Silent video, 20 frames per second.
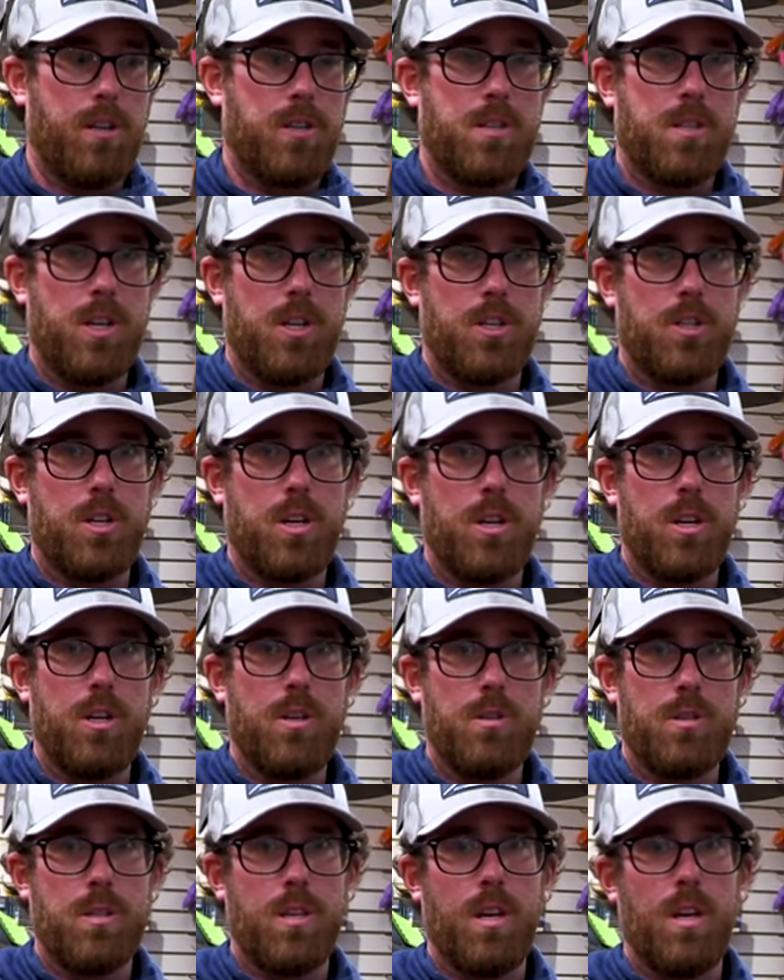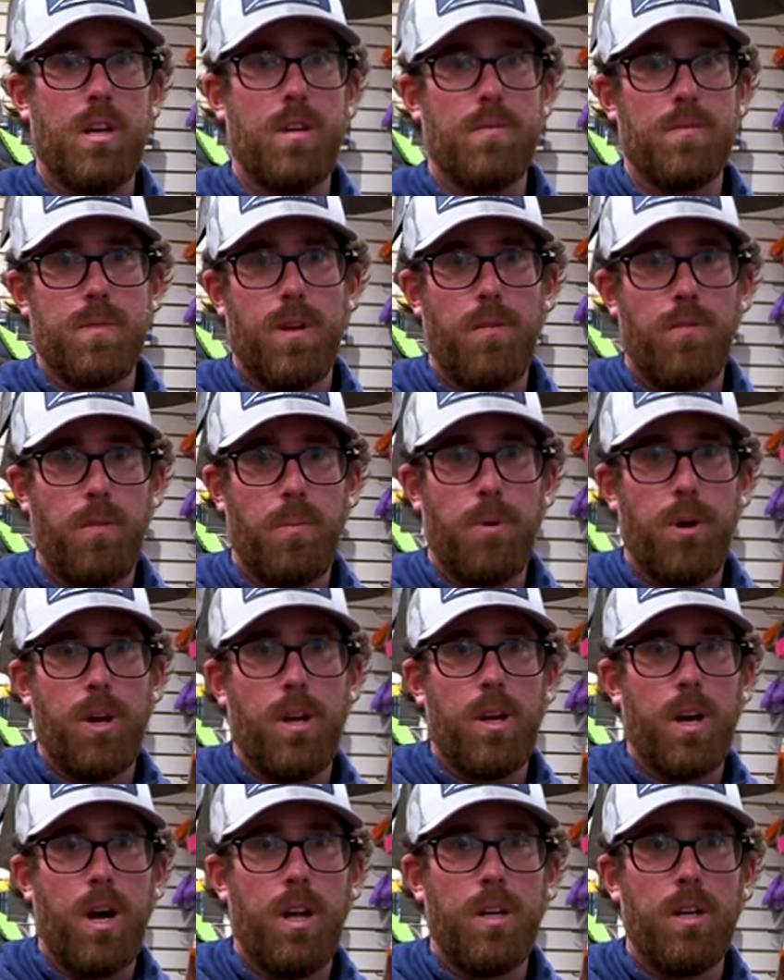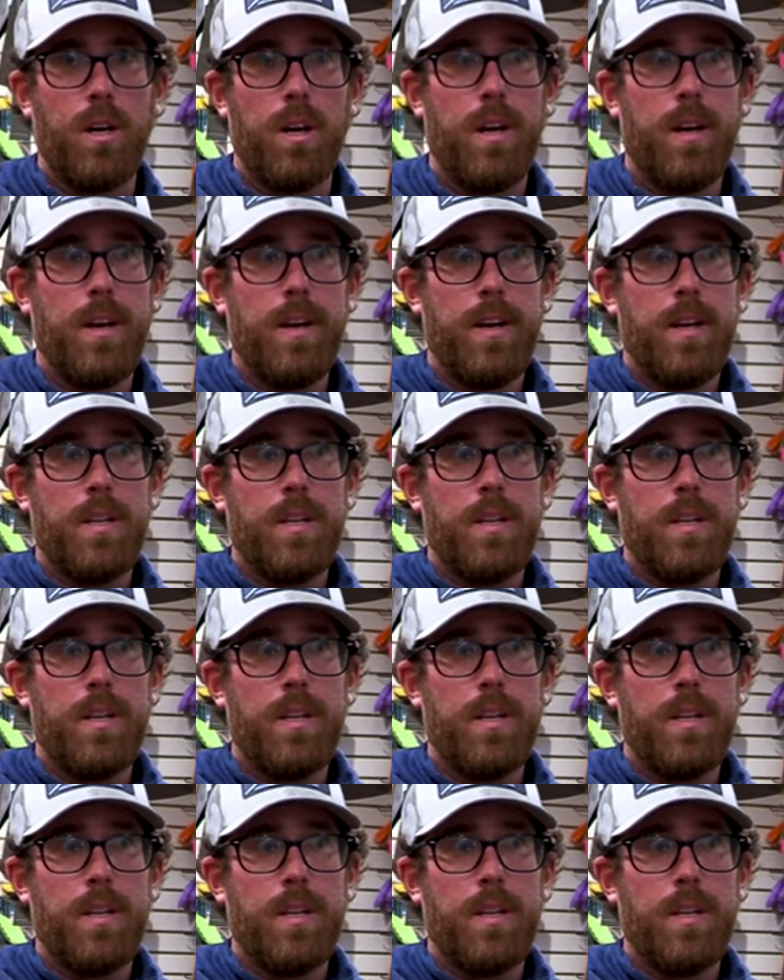sun shirt usually of a bright color,